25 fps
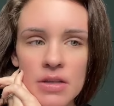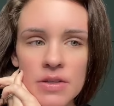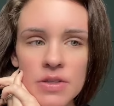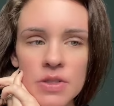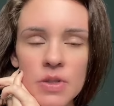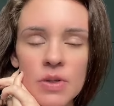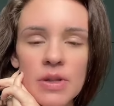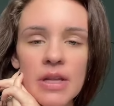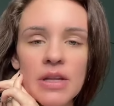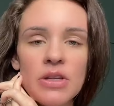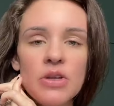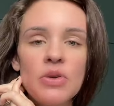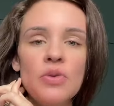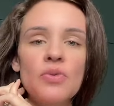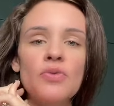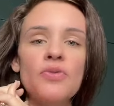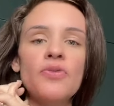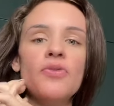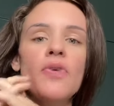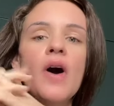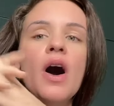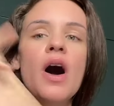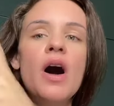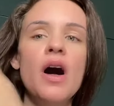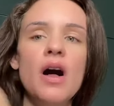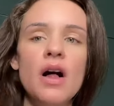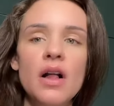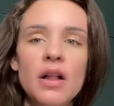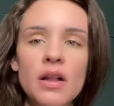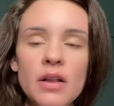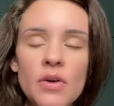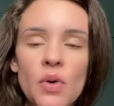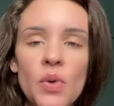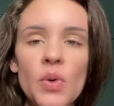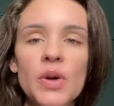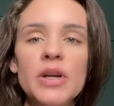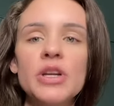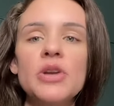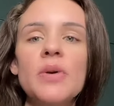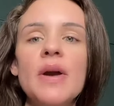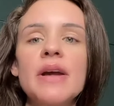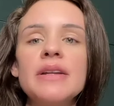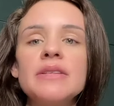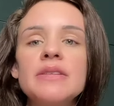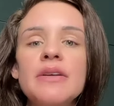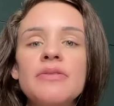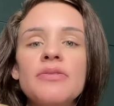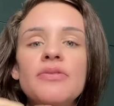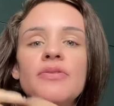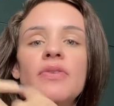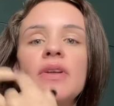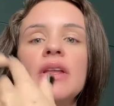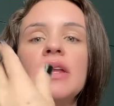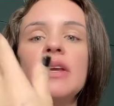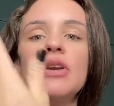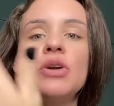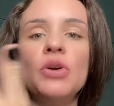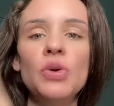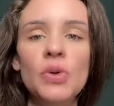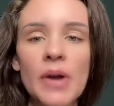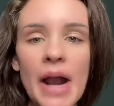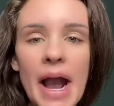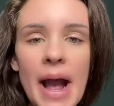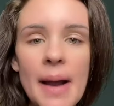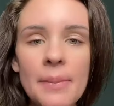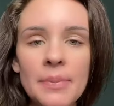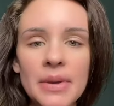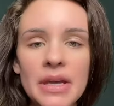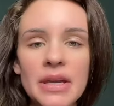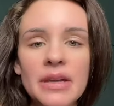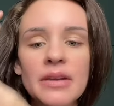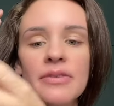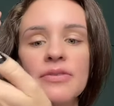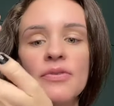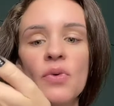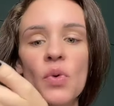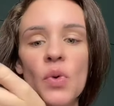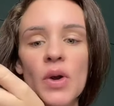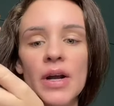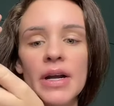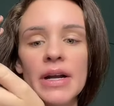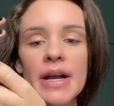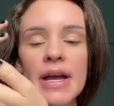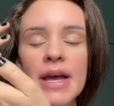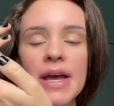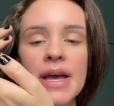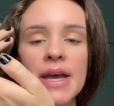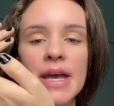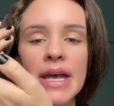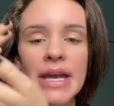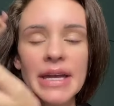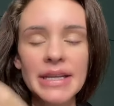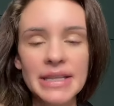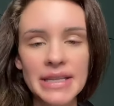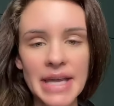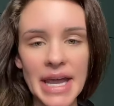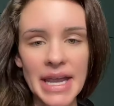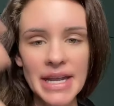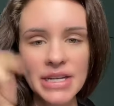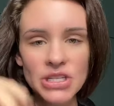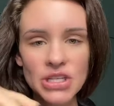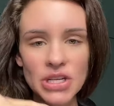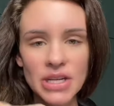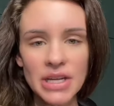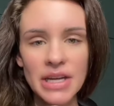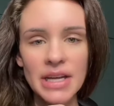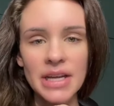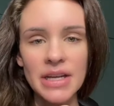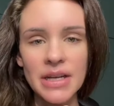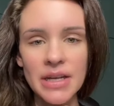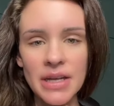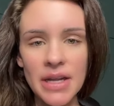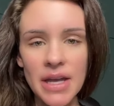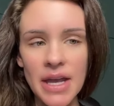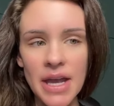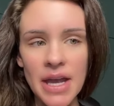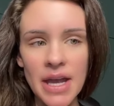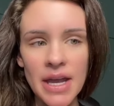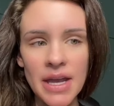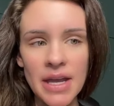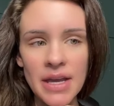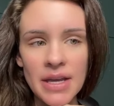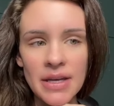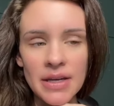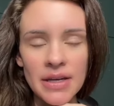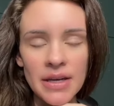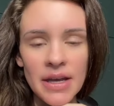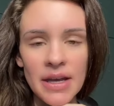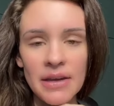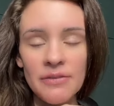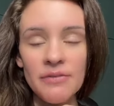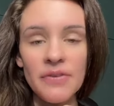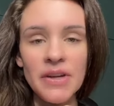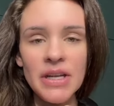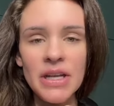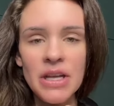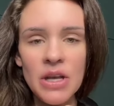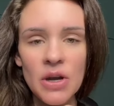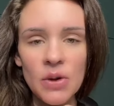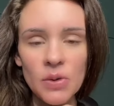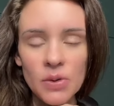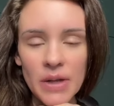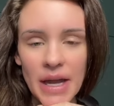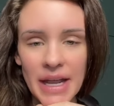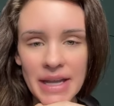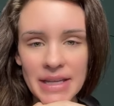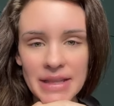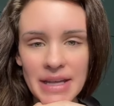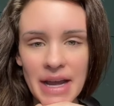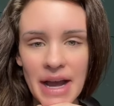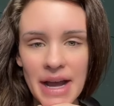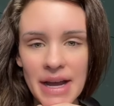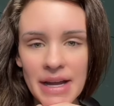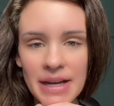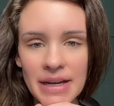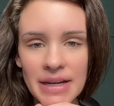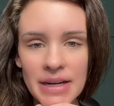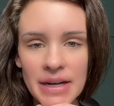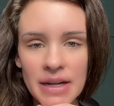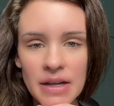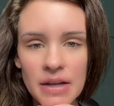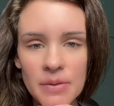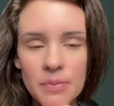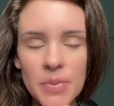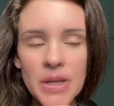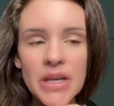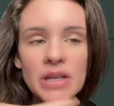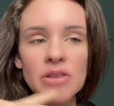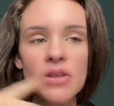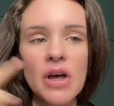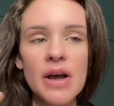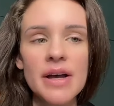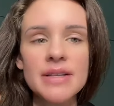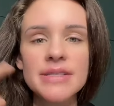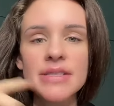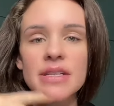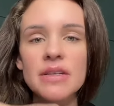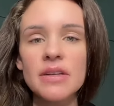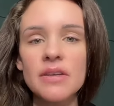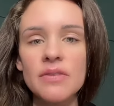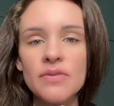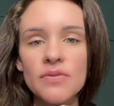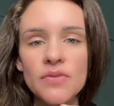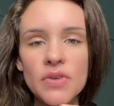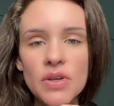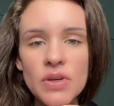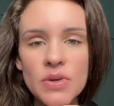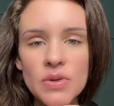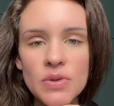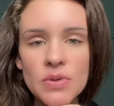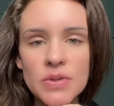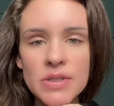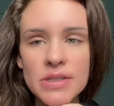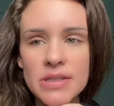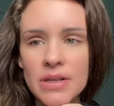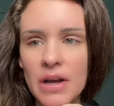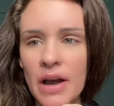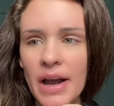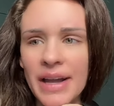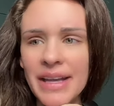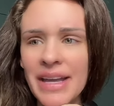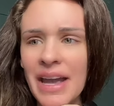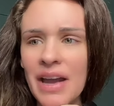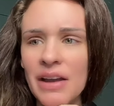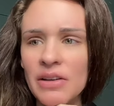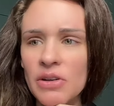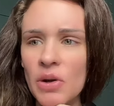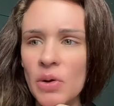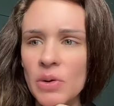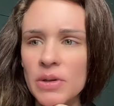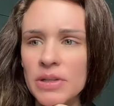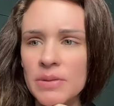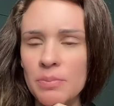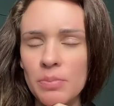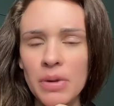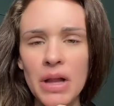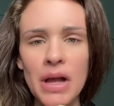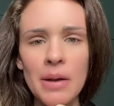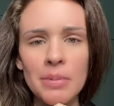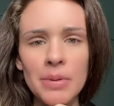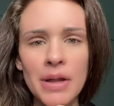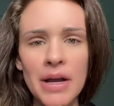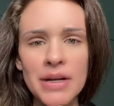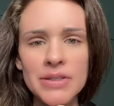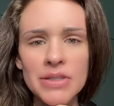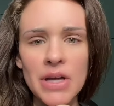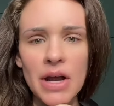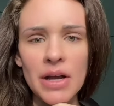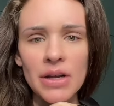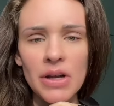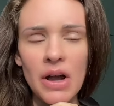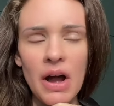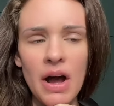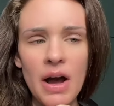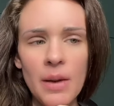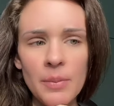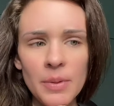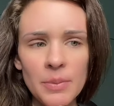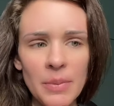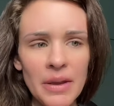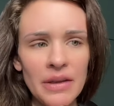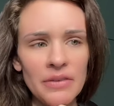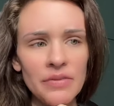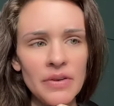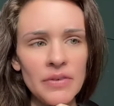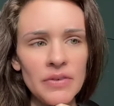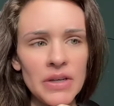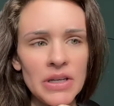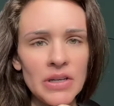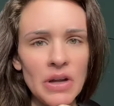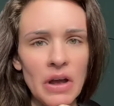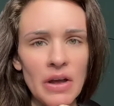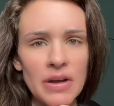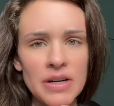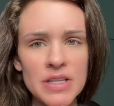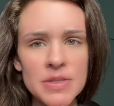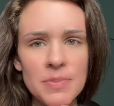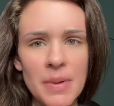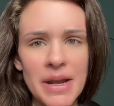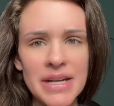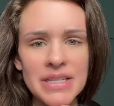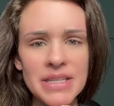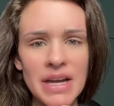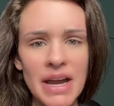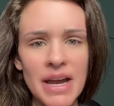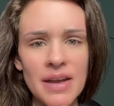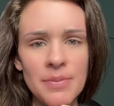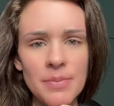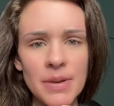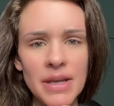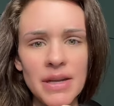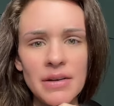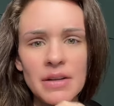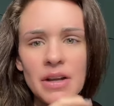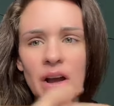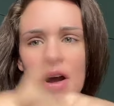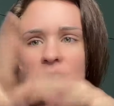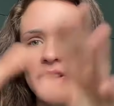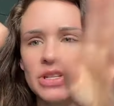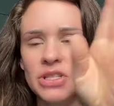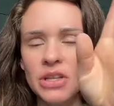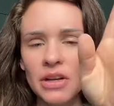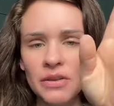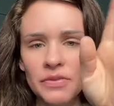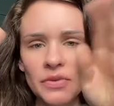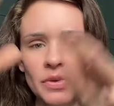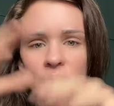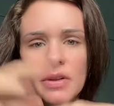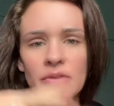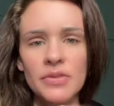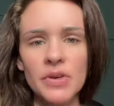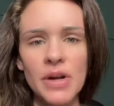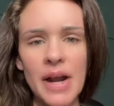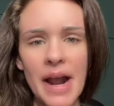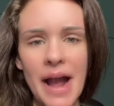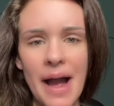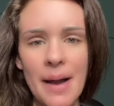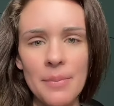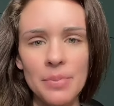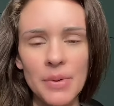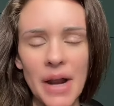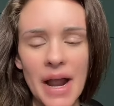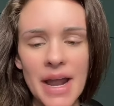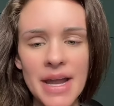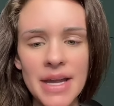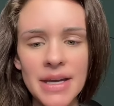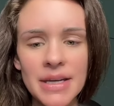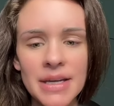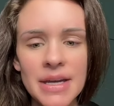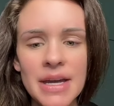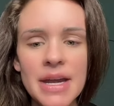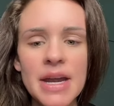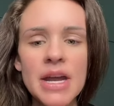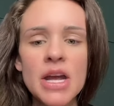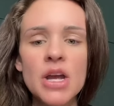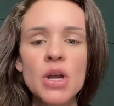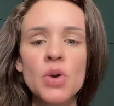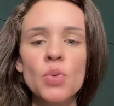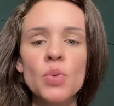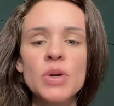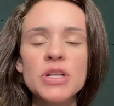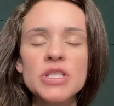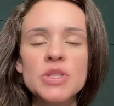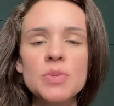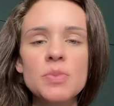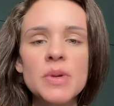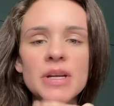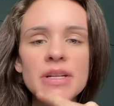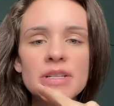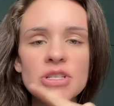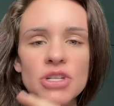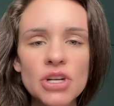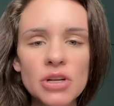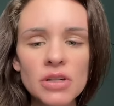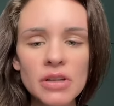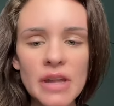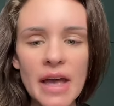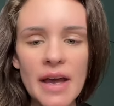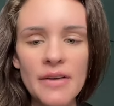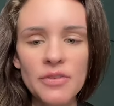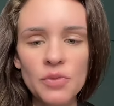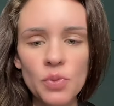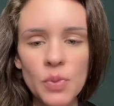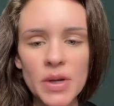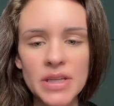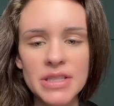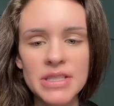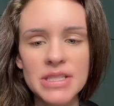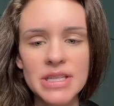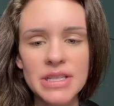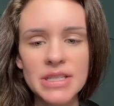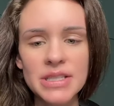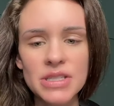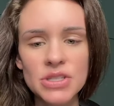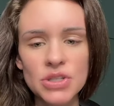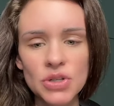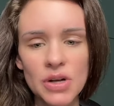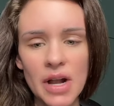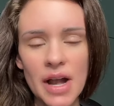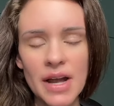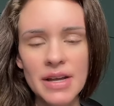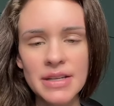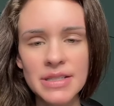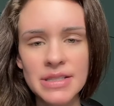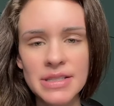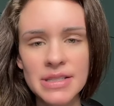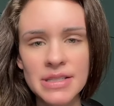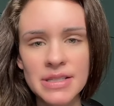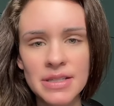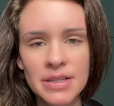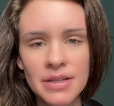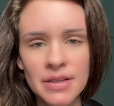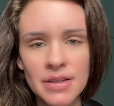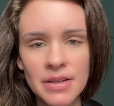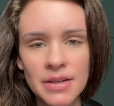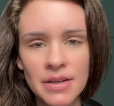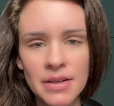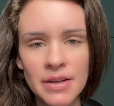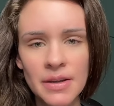So then you fall or you end up feeling crappy for engaging in a, a video like that, being lost and confused, I can't go to blah blah.com and make $50 by typing. Gosh, they're full of crap, right? Which means you're left with distrust.